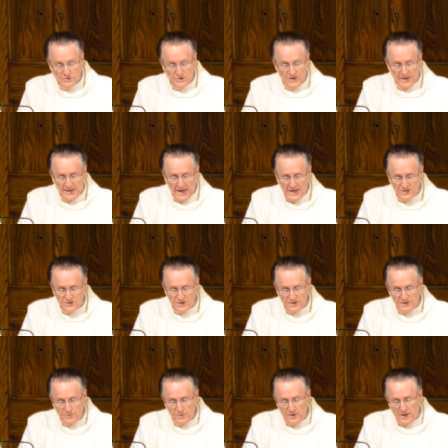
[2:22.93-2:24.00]
So they cast
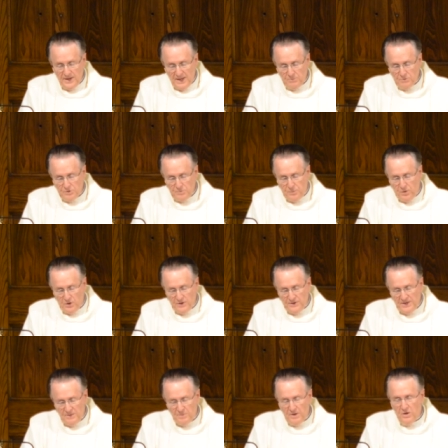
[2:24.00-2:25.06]
it and were not able to pull it
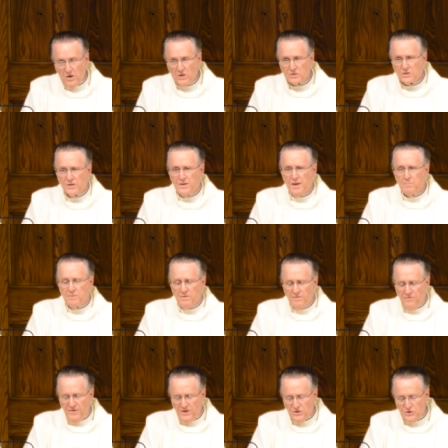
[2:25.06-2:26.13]
in because of the number
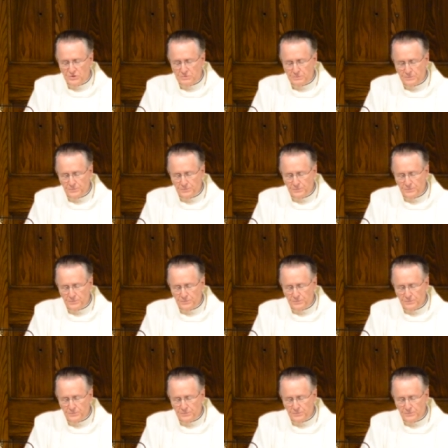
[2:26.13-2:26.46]
of fish.